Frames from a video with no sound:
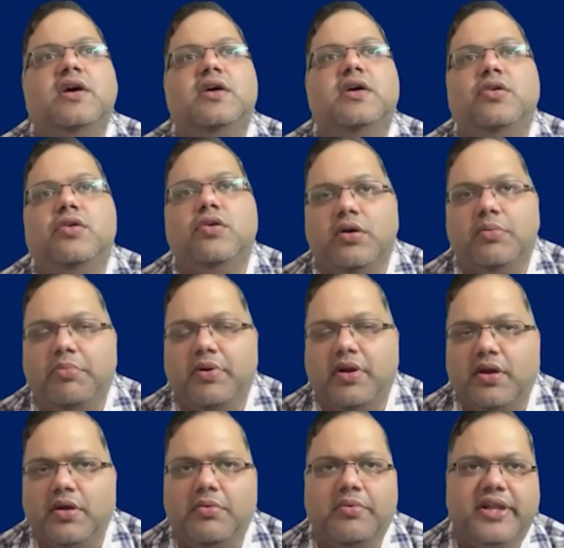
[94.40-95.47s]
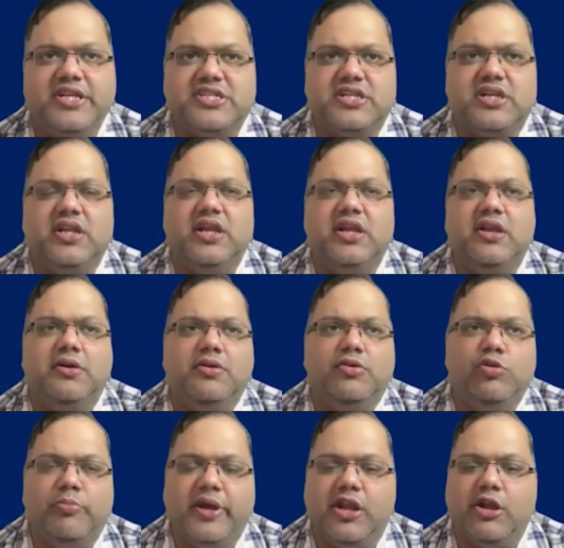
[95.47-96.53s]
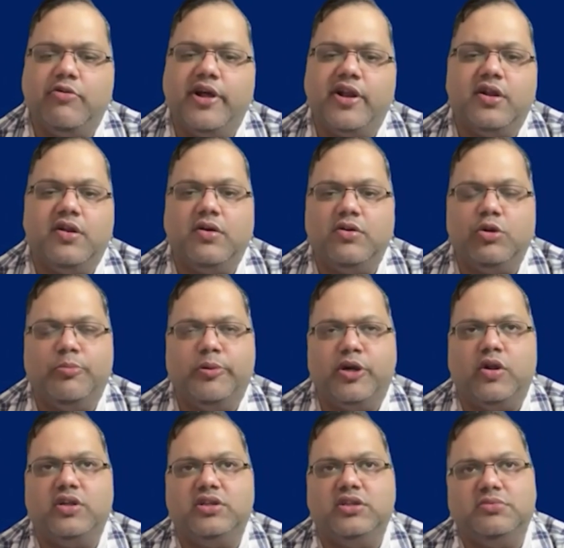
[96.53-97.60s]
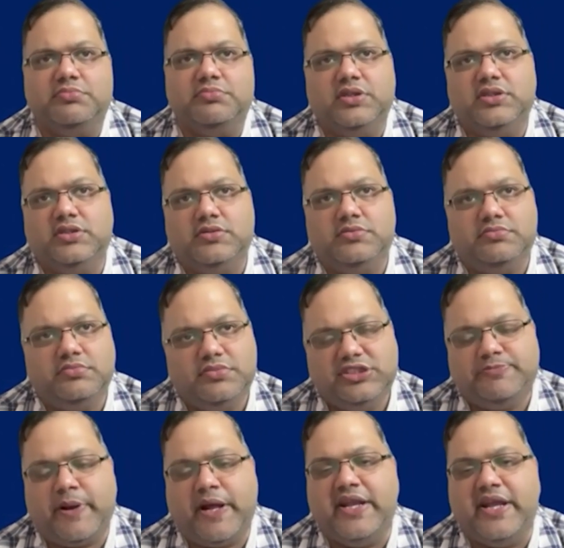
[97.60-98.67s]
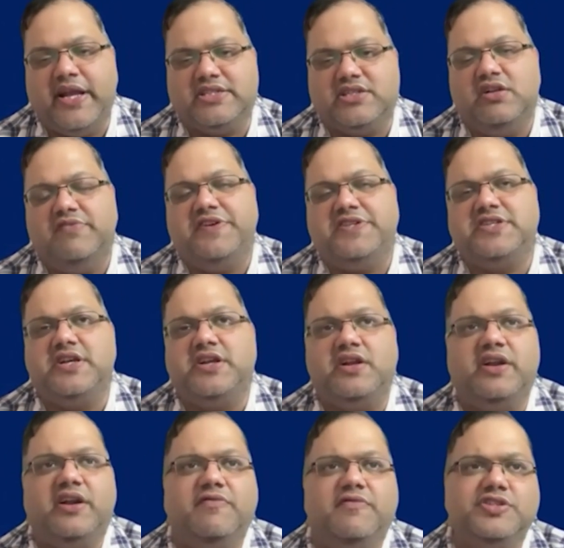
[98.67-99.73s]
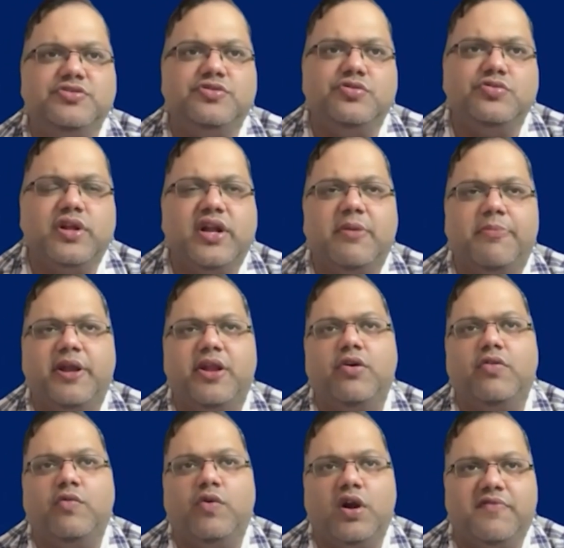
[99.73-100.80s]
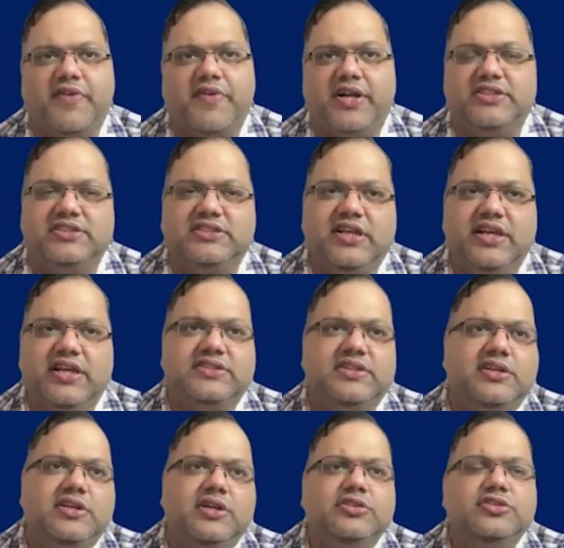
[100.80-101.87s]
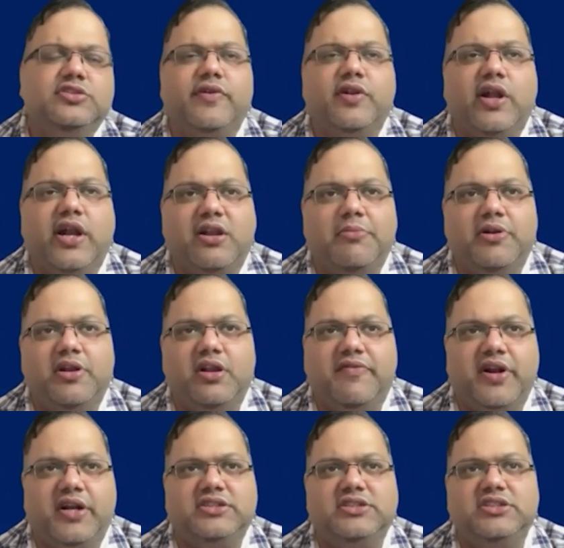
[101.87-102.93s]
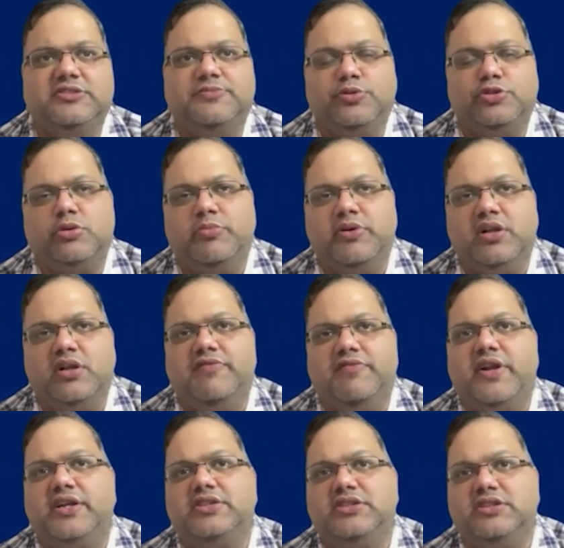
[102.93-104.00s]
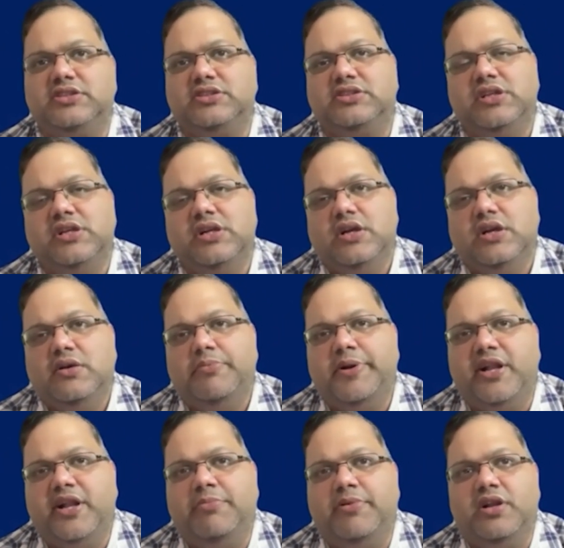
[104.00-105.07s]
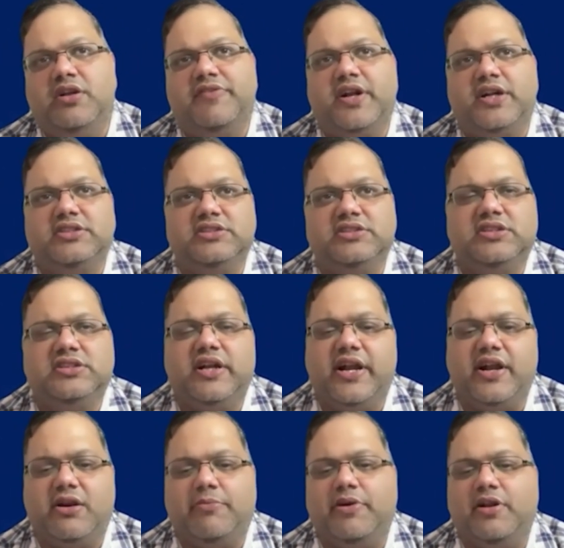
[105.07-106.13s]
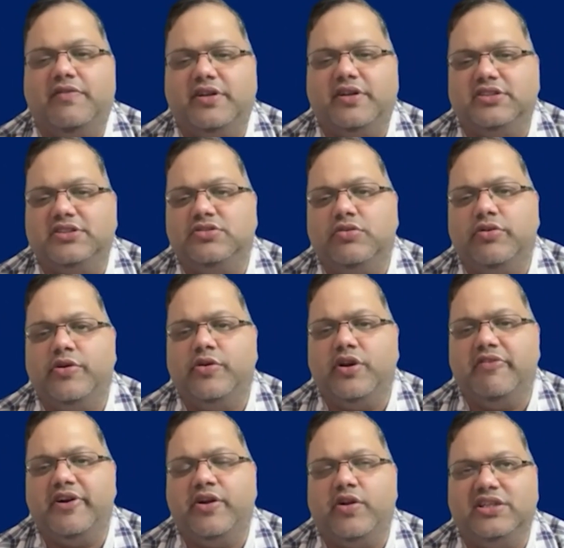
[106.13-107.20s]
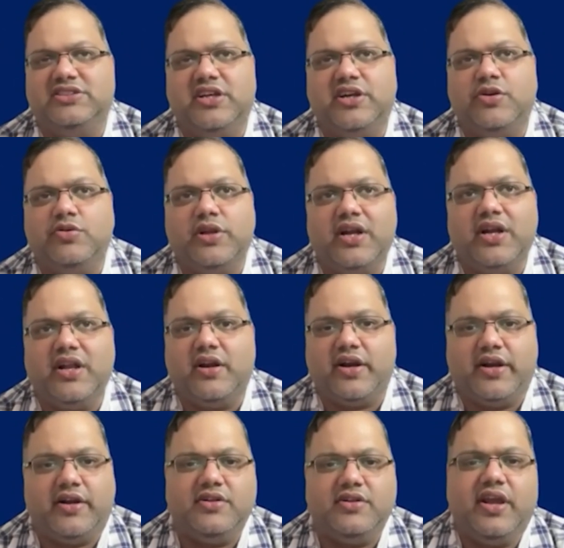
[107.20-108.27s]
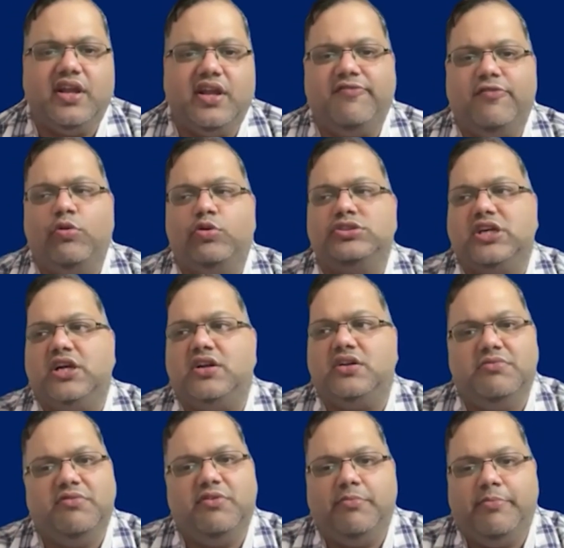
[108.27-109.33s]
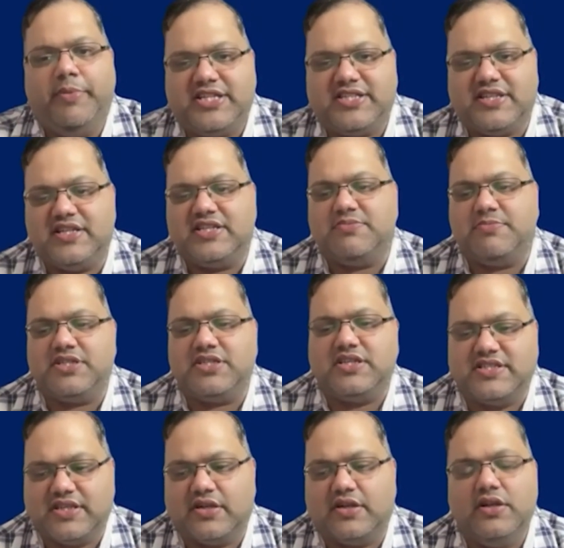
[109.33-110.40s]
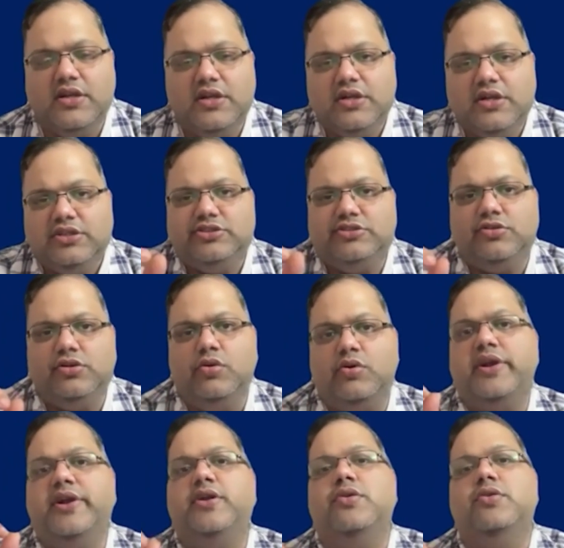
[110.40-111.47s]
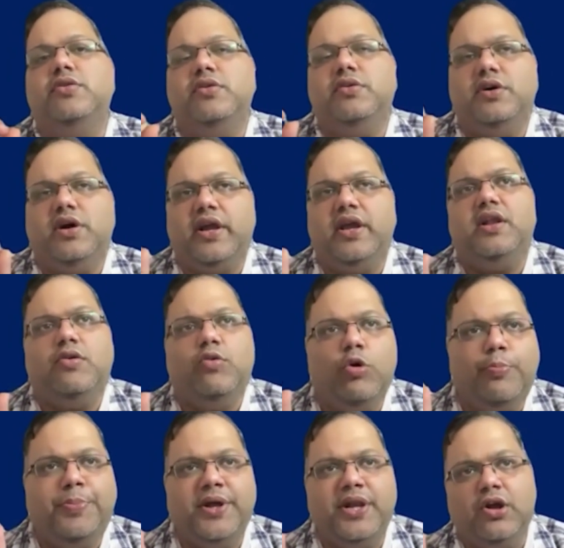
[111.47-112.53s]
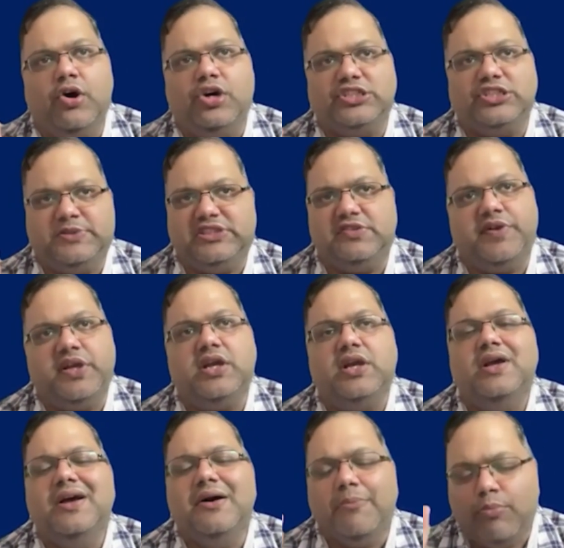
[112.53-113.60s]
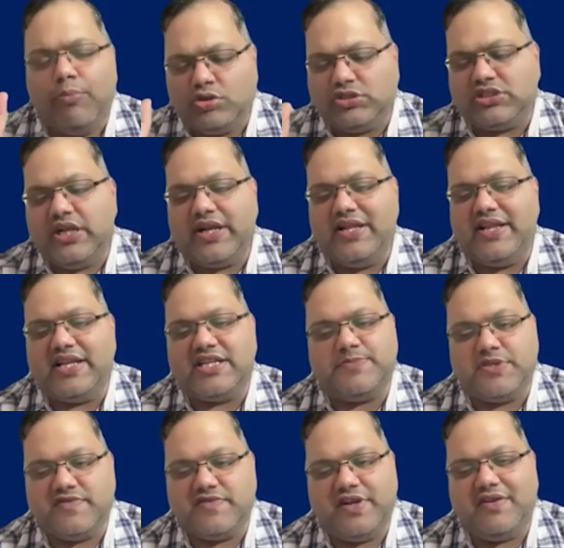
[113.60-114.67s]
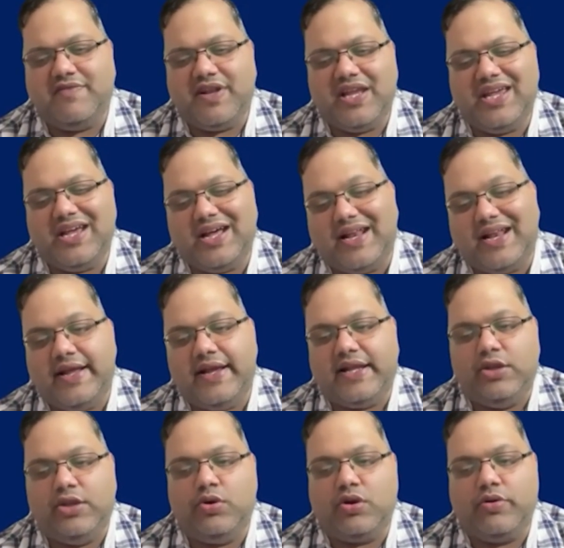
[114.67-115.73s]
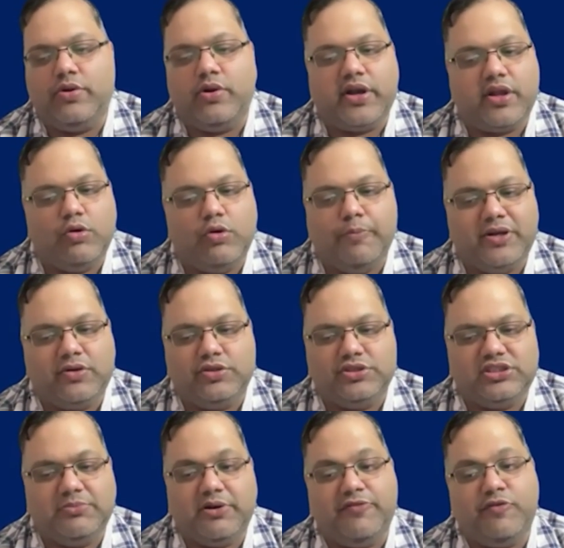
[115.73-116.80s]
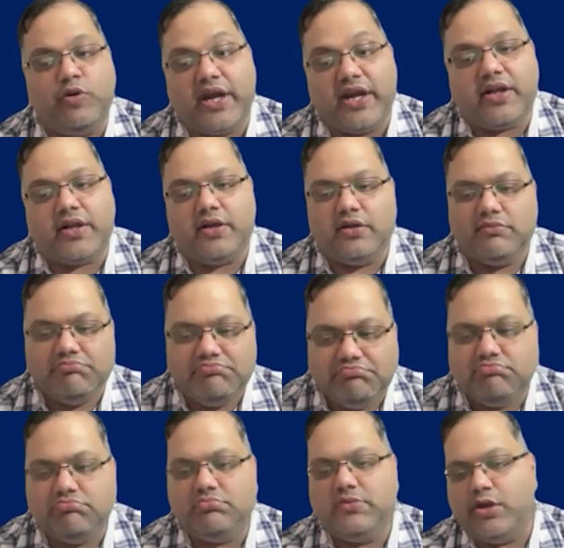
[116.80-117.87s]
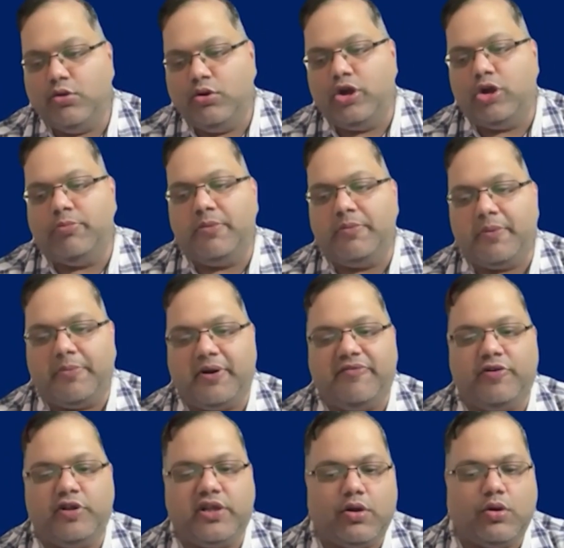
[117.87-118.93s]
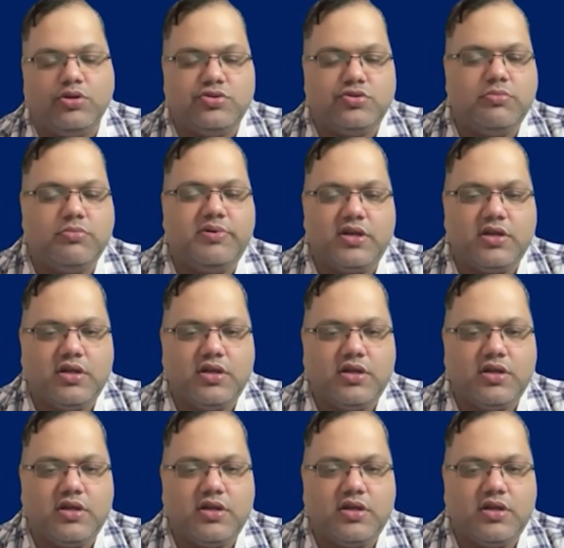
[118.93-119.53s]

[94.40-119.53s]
You um, uh, Initially, you may require uh, to put on a uh, spanning external fixator. And once you do that, depending on what fractures he has, so for lateral malleolar fractures, posterior malleolar fractures, medial malleolar fractures, and anterior anteromedial fractures, you're going to divide your answer into that and write. Again, a flow chart makes things much easier. So look into, again, open or specific most likely they are specific. Very unlikely you are going to get an open question. But if you get, then you need to be prepared for that also. But